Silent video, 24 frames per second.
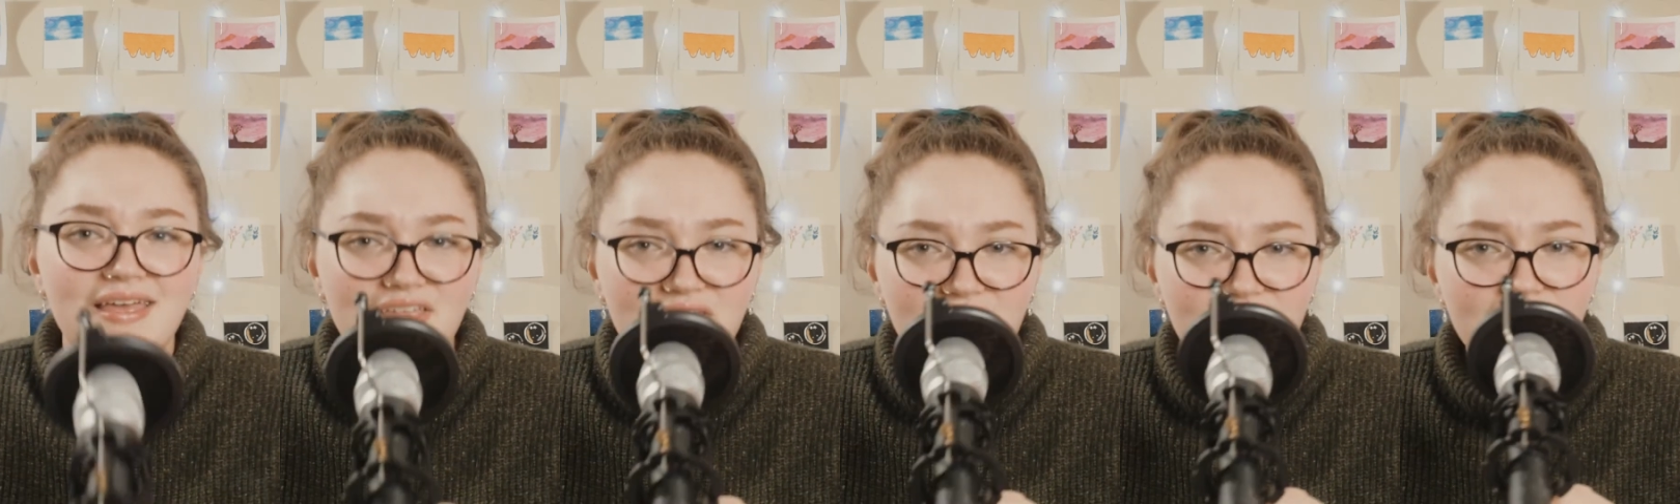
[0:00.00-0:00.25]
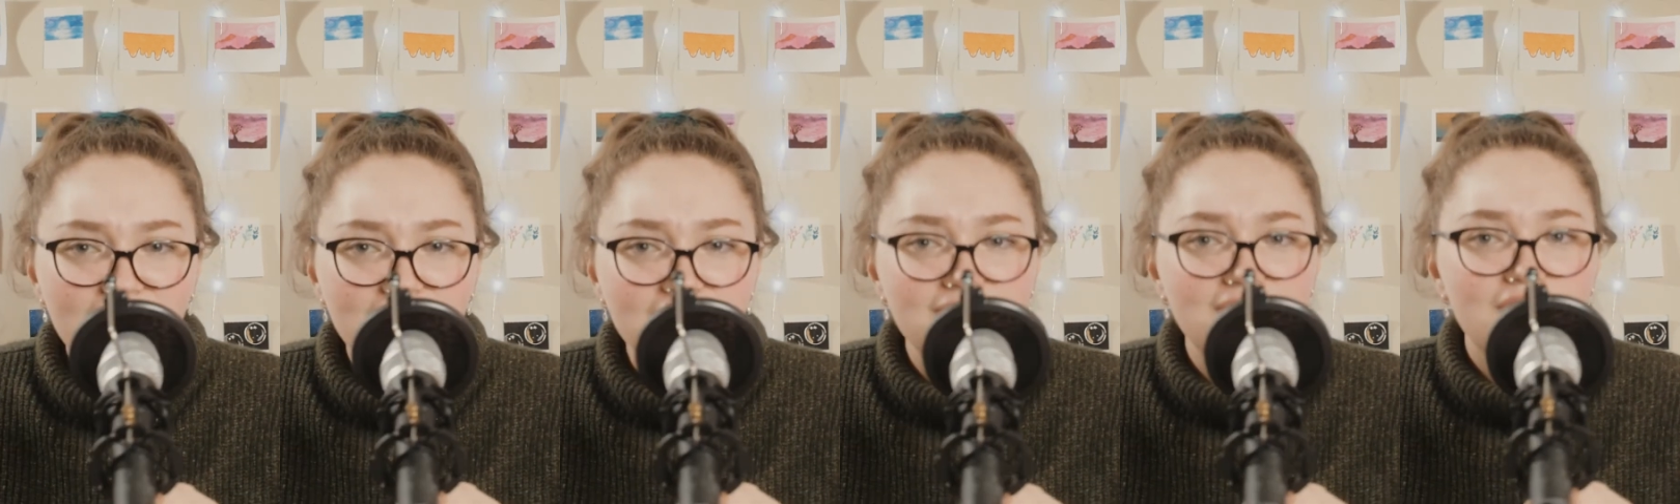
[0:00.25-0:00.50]

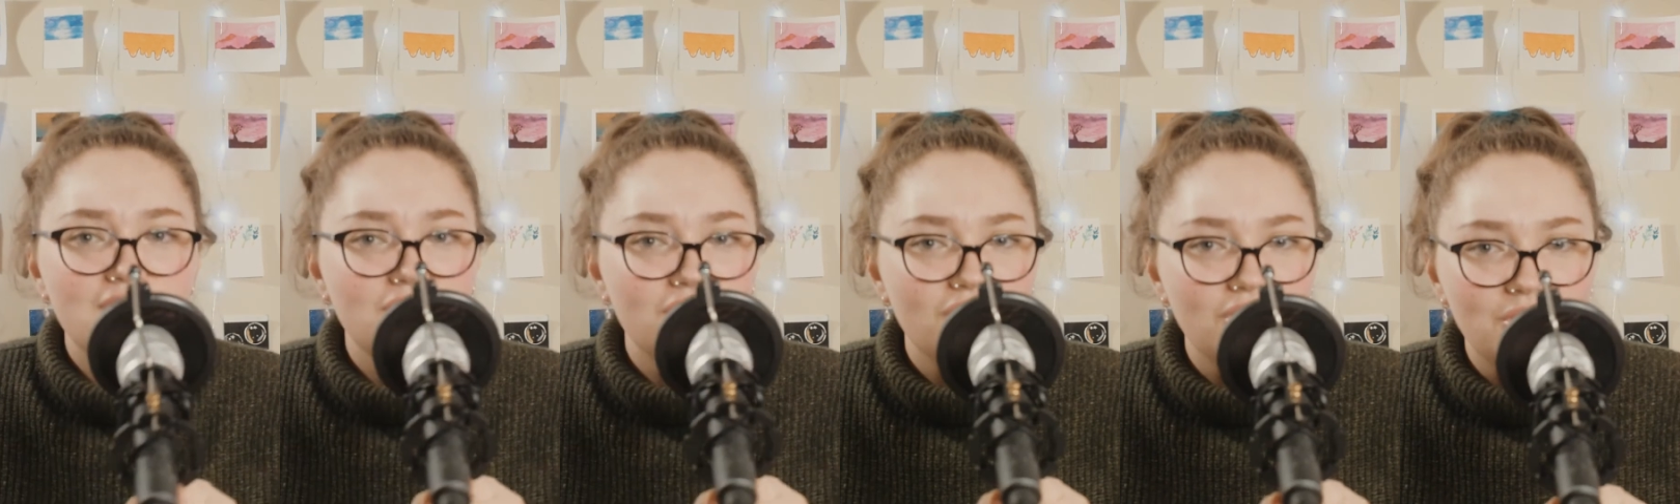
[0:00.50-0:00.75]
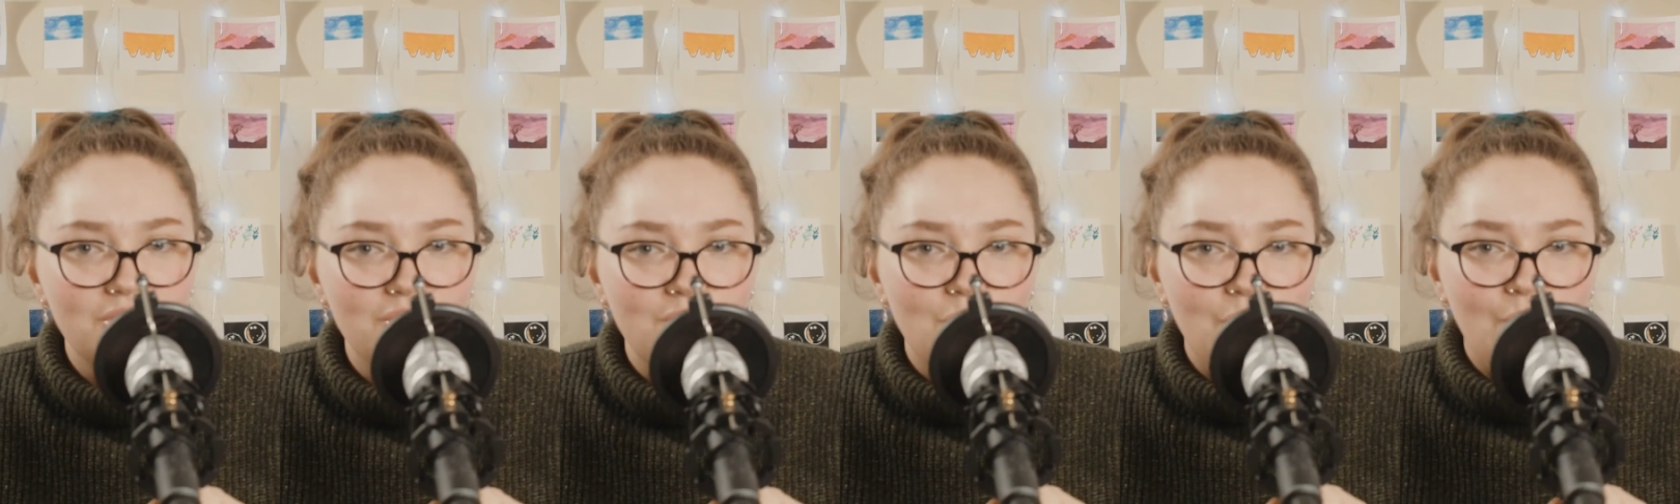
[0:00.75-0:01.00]
if
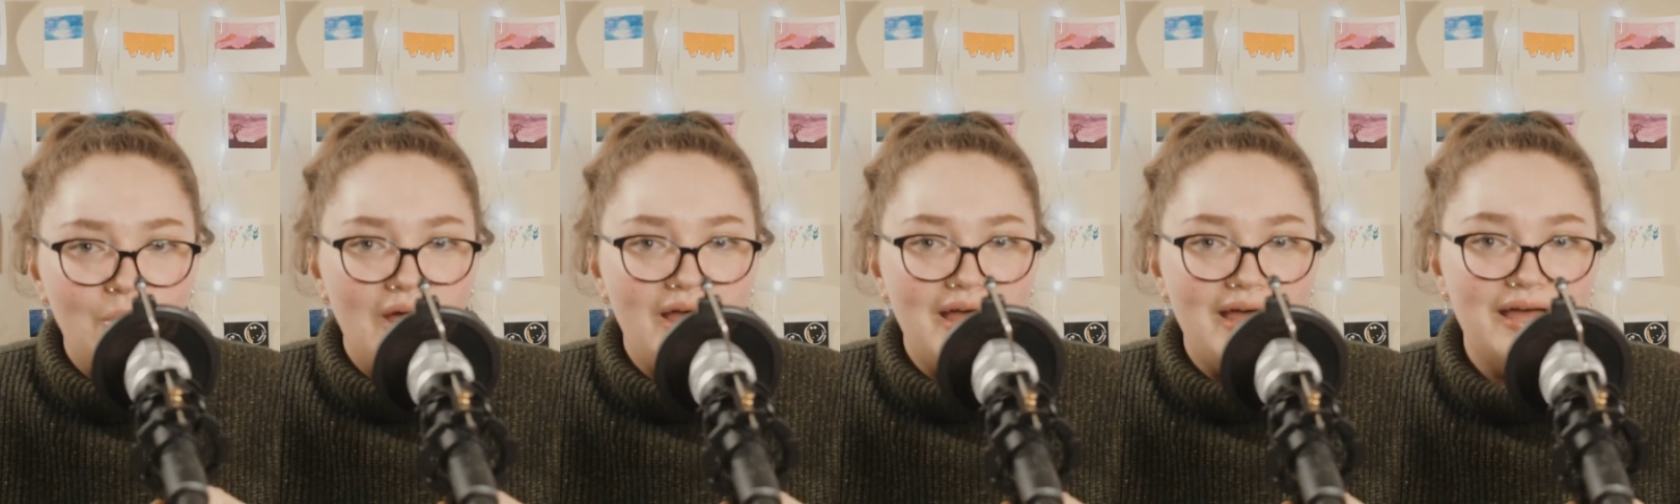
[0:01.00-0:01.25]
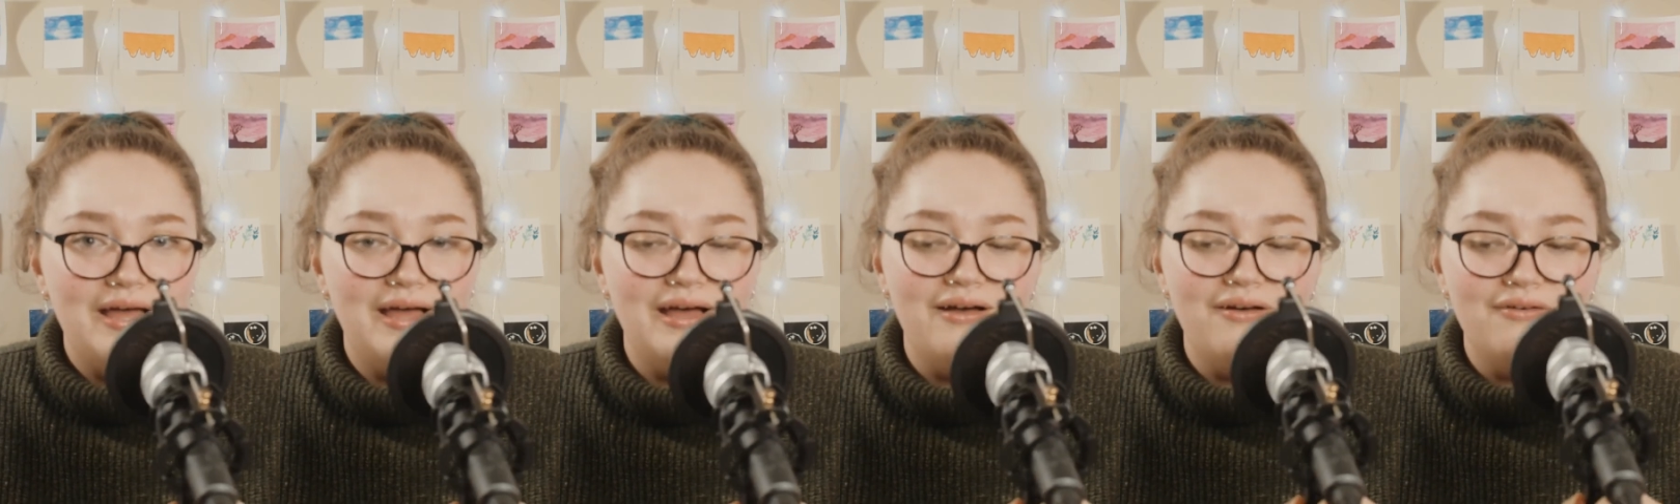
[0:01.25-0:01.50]
you
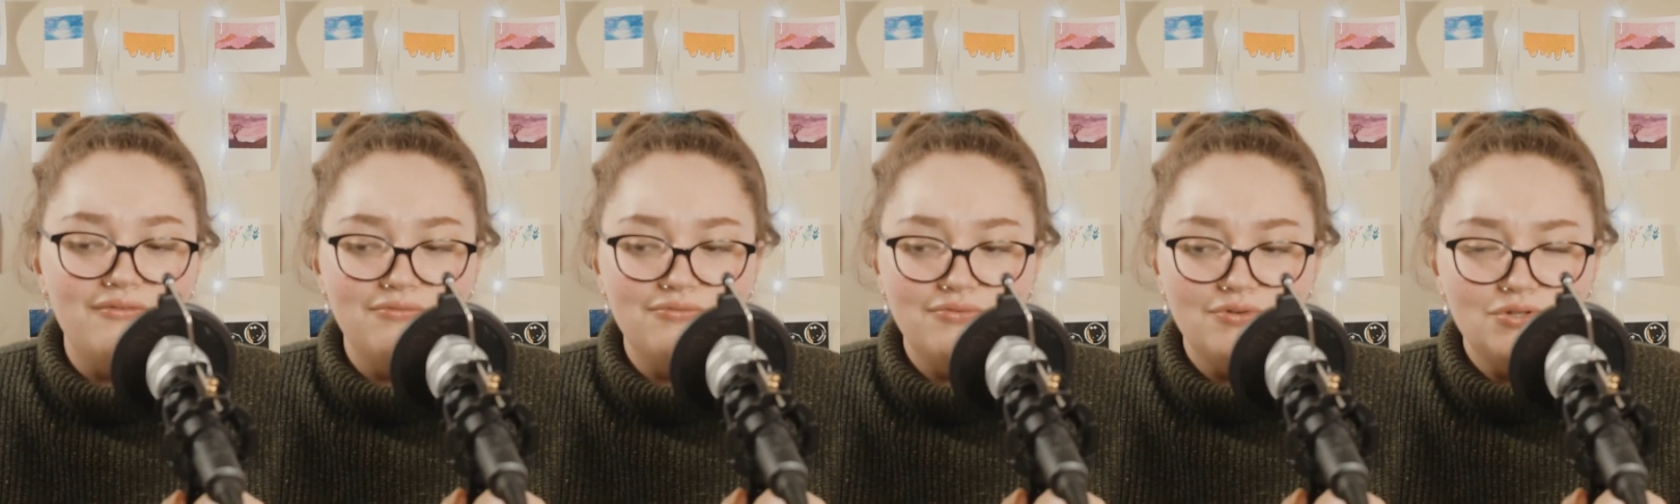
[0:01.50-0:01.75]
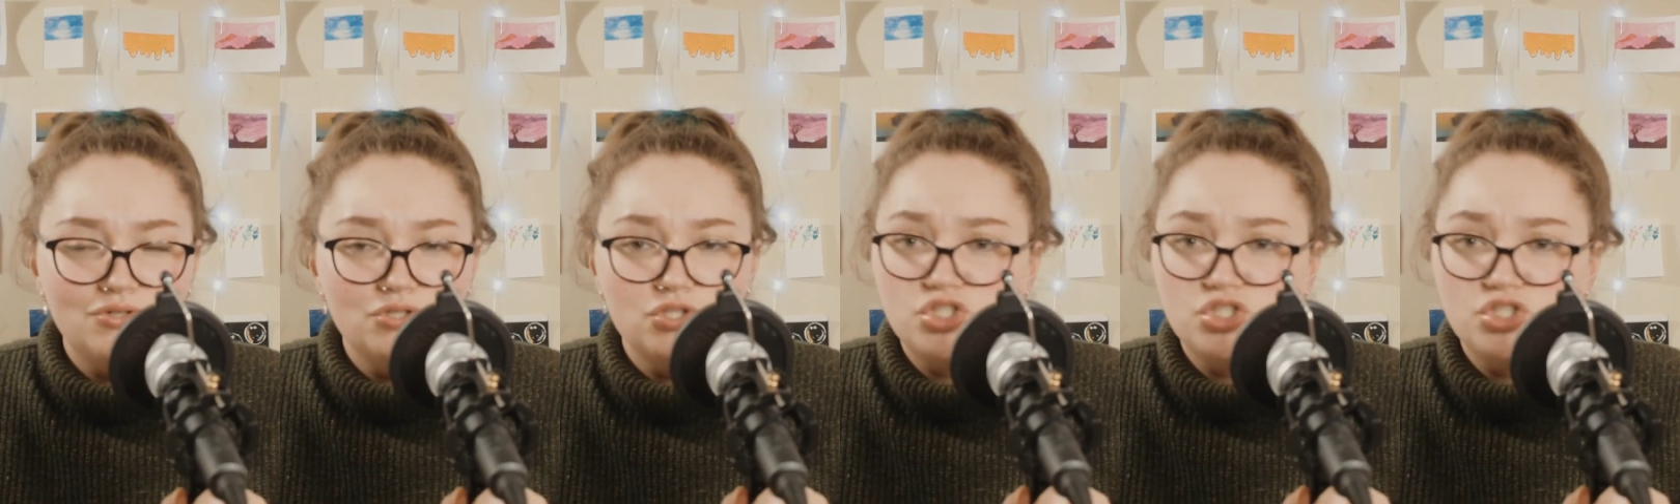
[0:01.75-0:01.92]
have